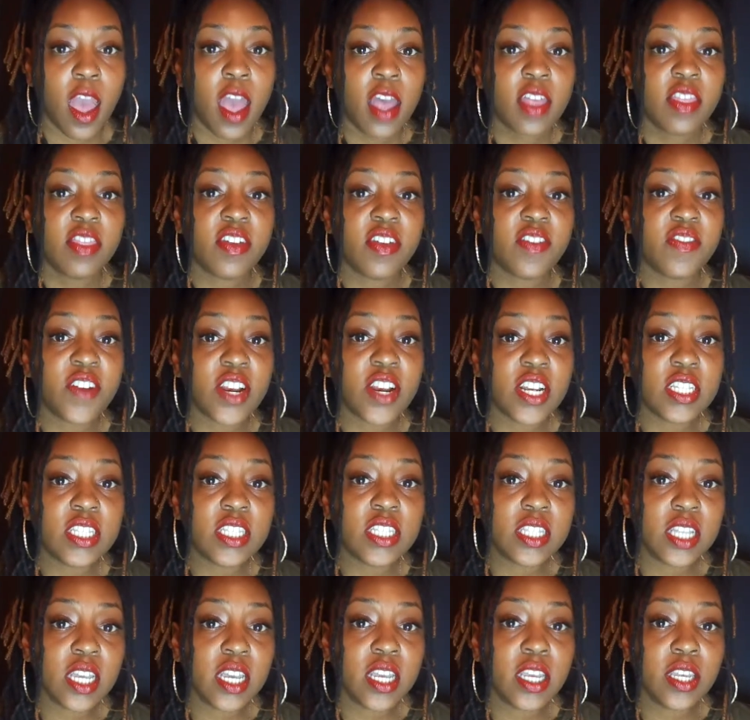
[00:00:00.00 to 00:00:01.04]
The first
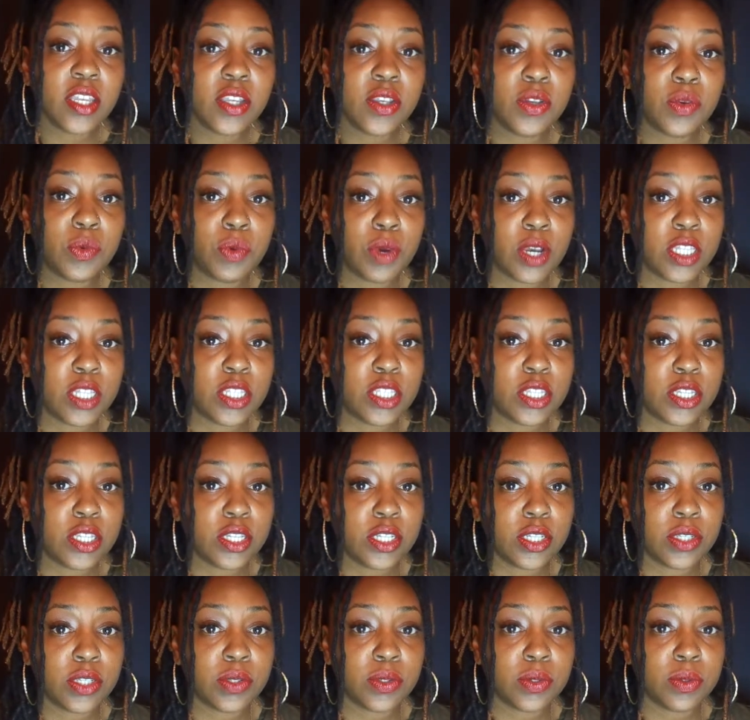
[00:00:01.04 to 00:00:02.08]
thing you want to
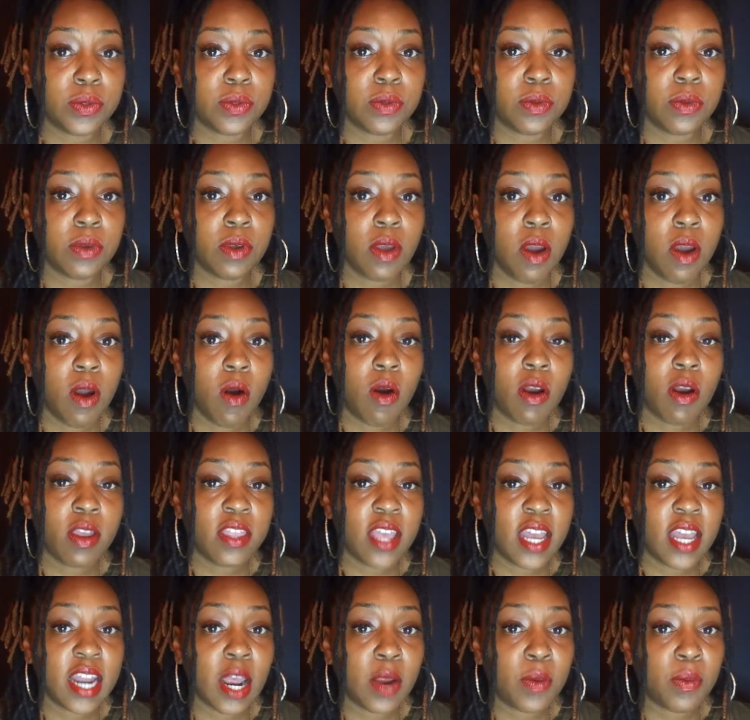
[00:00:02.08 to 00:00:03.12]
do, or
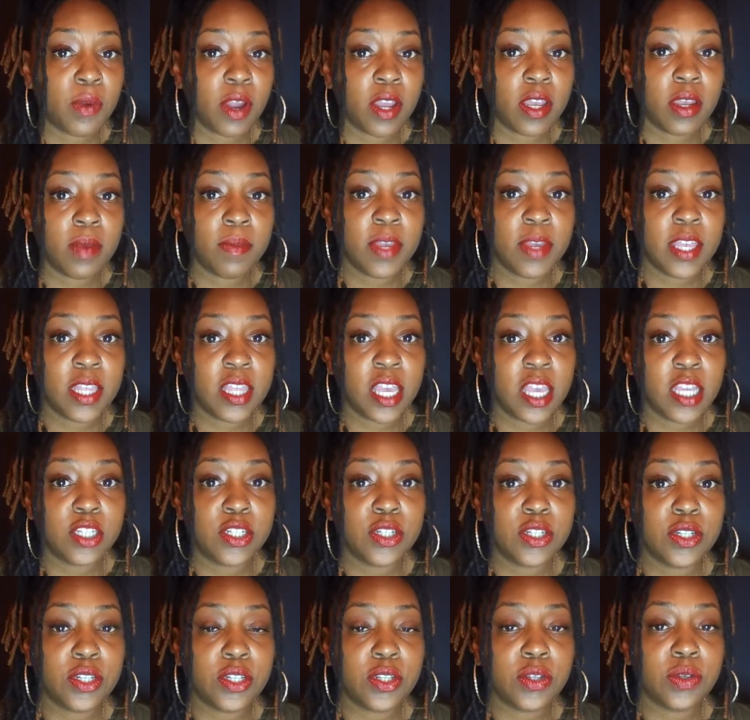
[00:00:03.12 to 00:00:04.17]
that I recommend
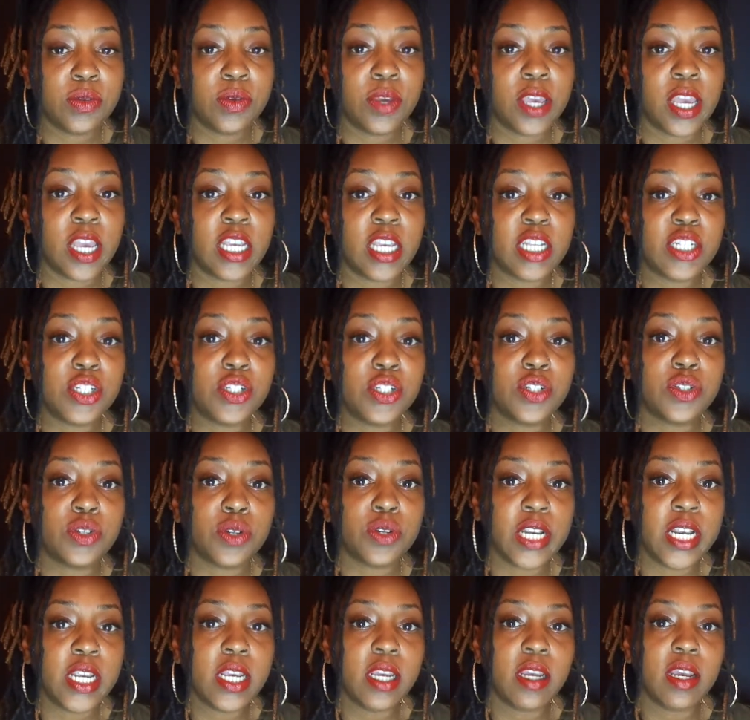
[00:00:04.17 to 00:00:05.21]
that you do, is
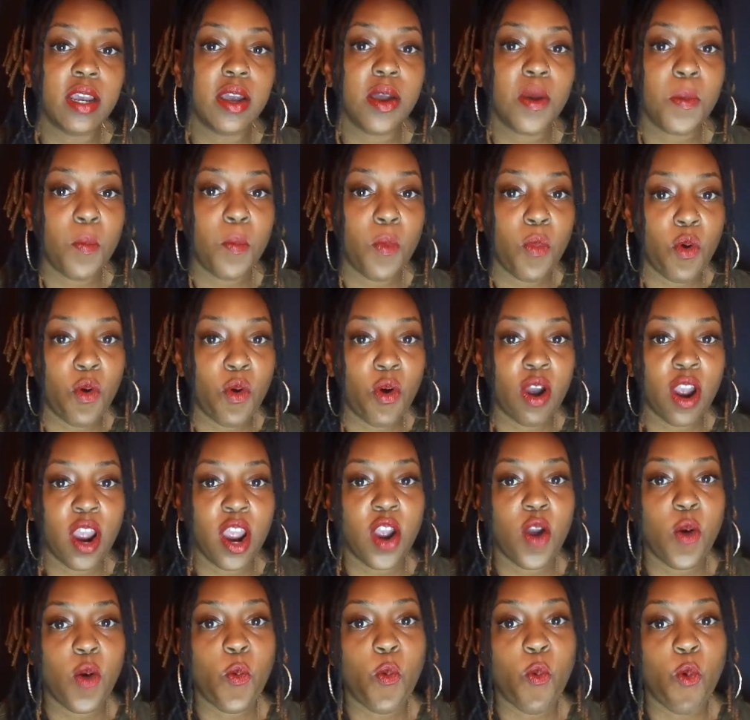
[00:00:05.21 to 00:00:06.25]
drink
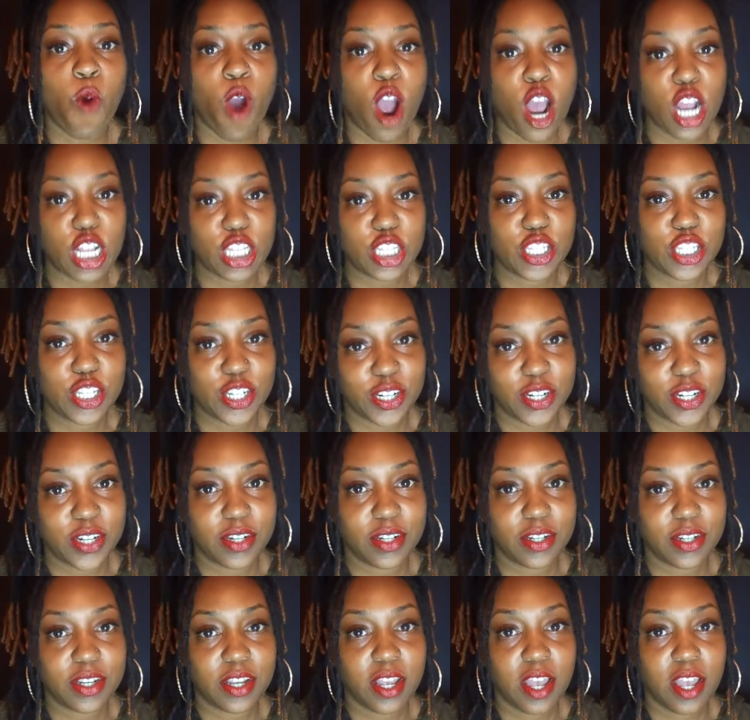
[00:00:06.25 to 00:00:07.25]
more water.